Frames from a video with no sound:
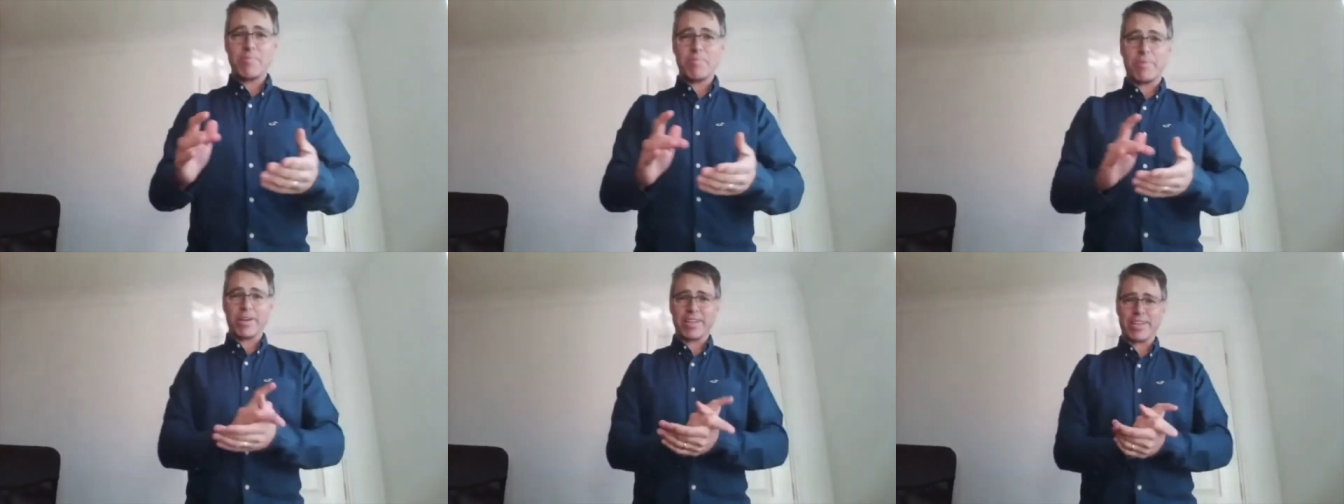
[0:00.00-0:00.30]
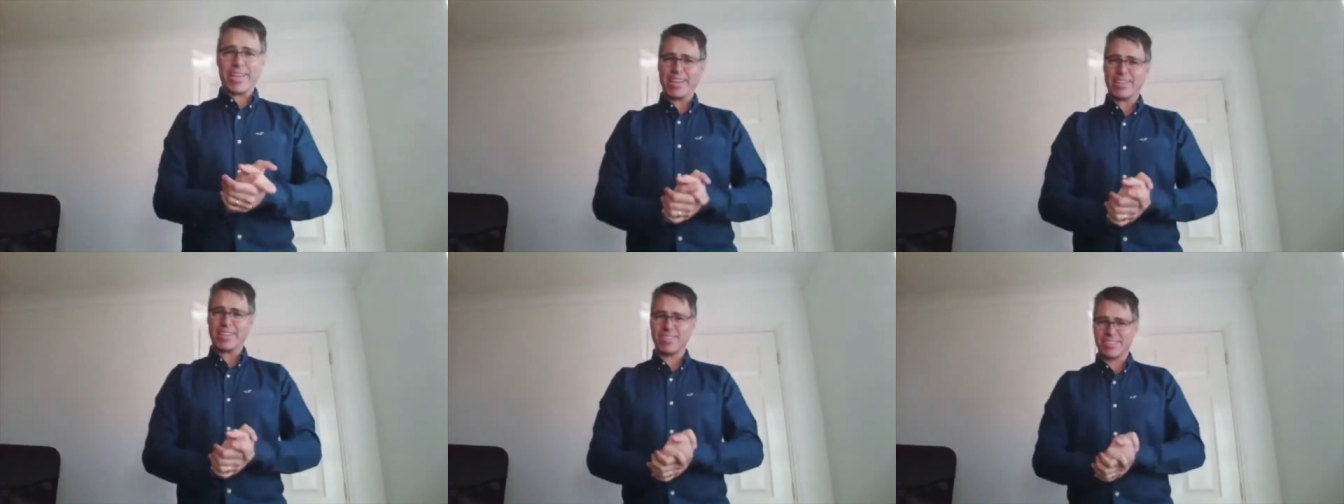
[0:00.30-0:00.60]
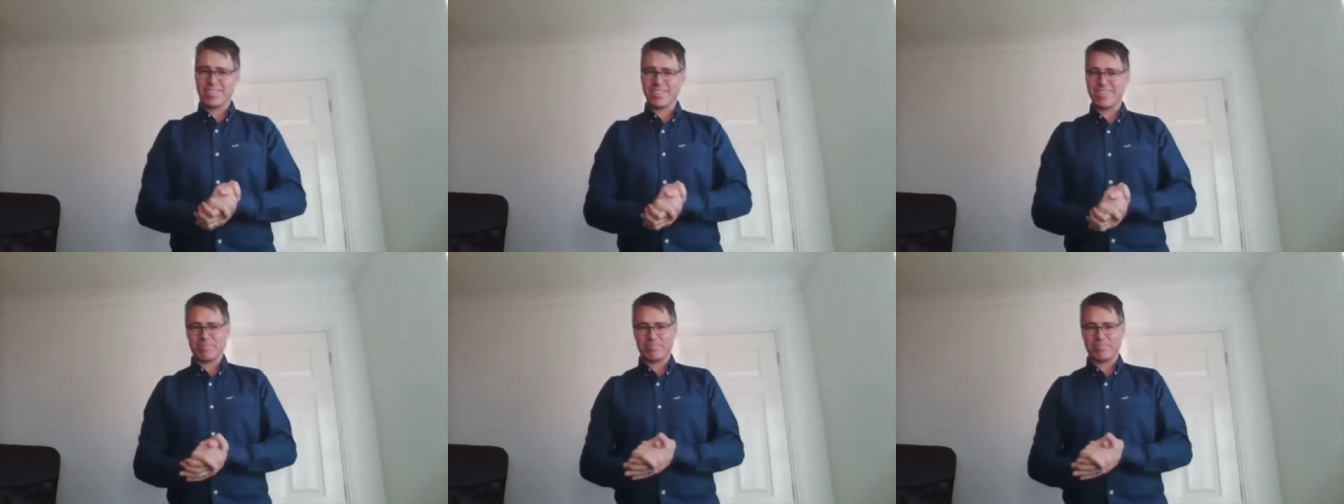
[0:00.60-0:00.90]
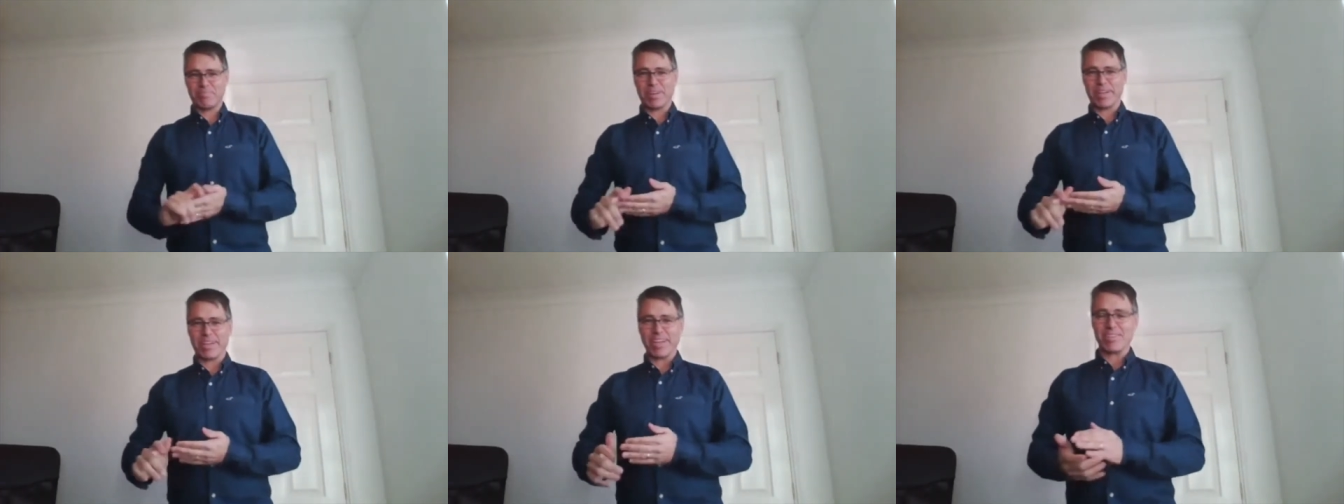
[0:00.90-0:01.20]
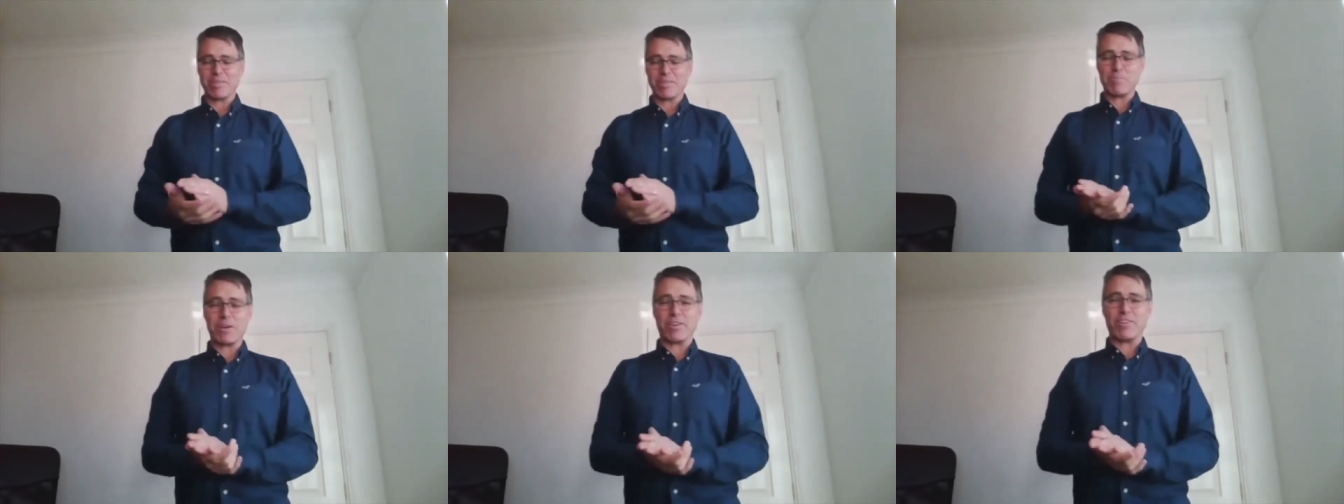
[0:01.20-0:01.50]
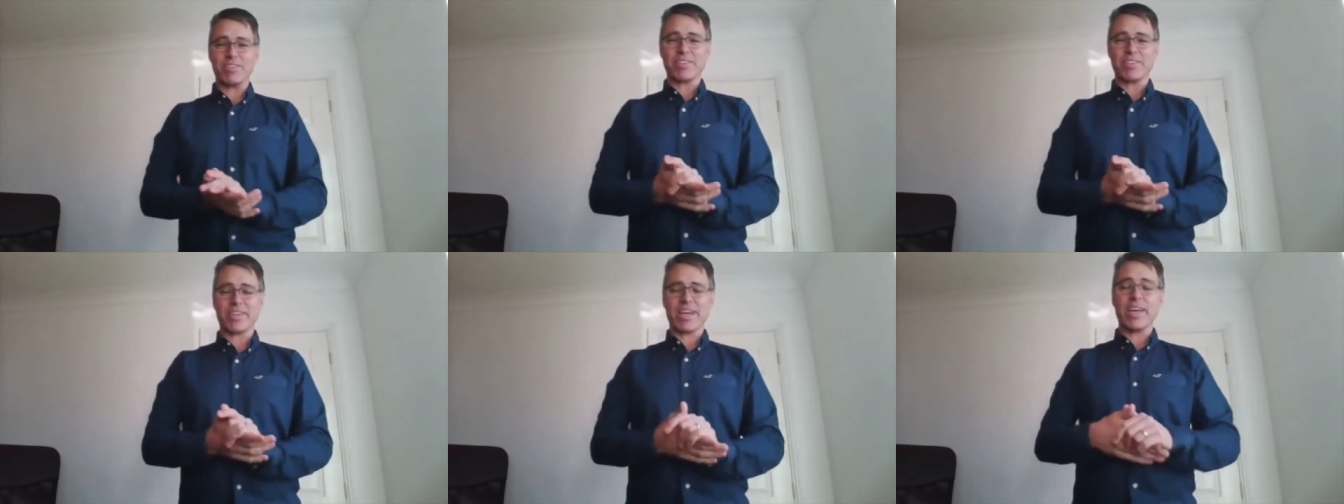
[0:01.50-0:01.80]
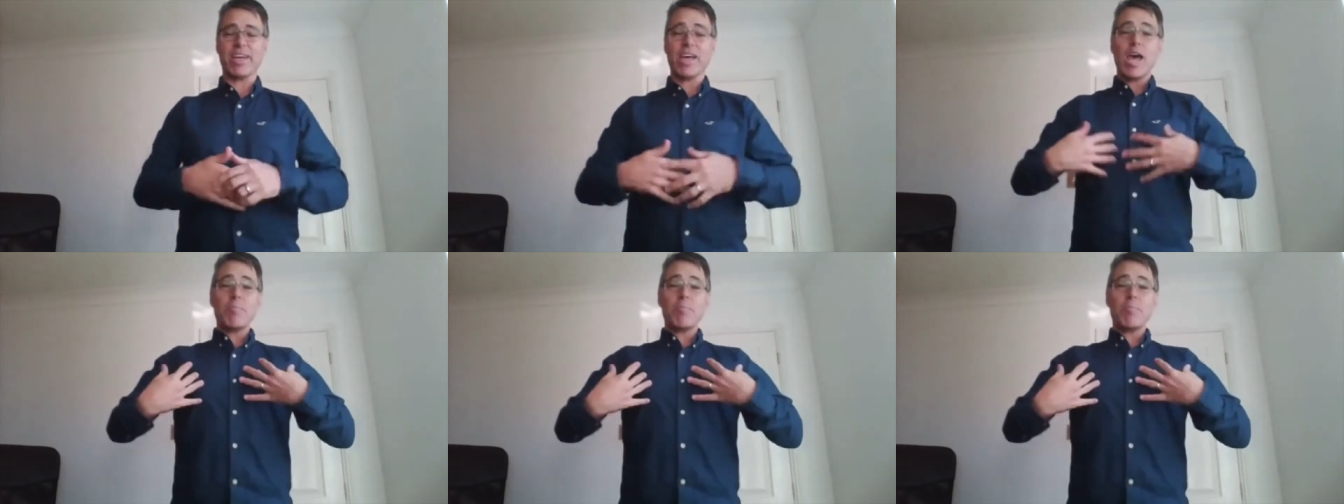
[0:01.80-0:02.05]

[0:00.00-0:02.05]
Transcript: my guest my guest appearance, okay?